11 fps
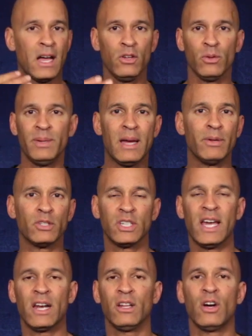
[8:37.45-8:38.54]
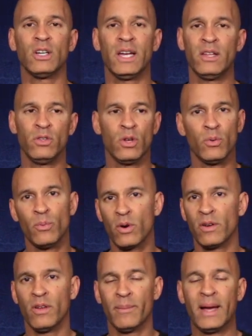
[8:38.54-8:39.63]
you'll be able to get along and know
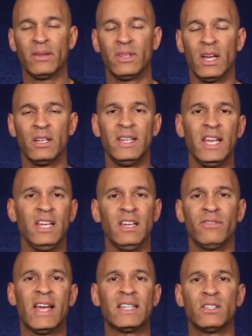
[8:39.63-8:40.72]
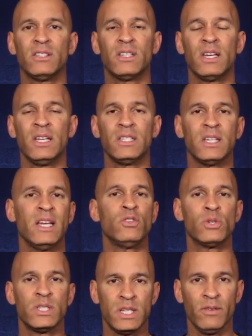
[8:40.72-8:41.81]
more about dating if that is
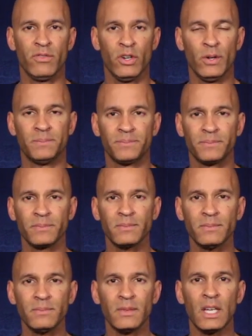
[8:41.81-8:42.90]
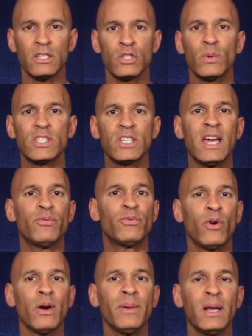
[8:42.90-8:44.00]
interesting for you. So once again,
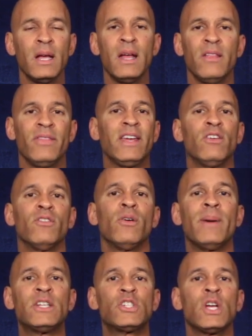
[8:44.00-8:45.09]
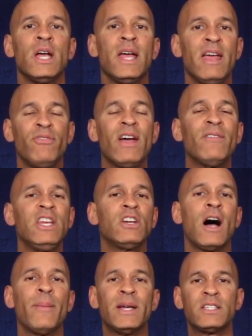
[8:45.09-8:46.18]
form, thank you very much. If you have any
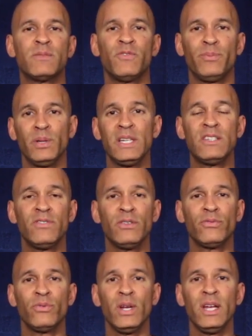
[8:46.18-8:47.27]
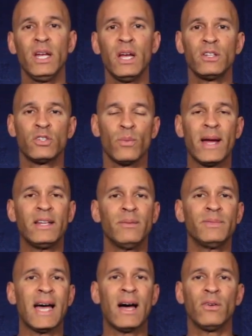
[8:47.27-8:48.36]
comments, please feel free to write
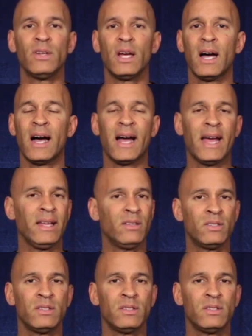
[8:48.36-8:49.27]
them down. It